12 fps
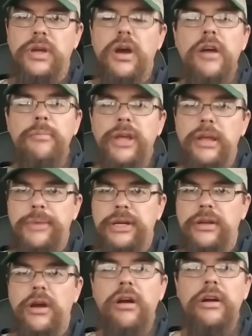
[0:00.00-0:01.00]
car
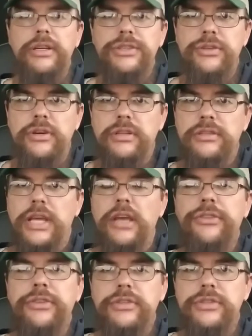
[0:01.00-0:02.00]
payment, car insurance,
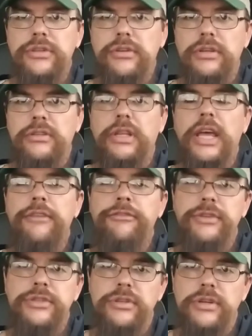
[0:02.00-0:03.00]
health insurance,
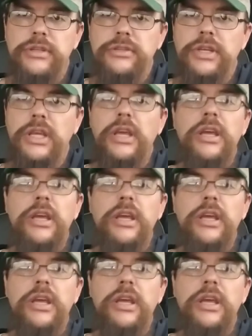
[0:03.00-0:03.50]
life insurance.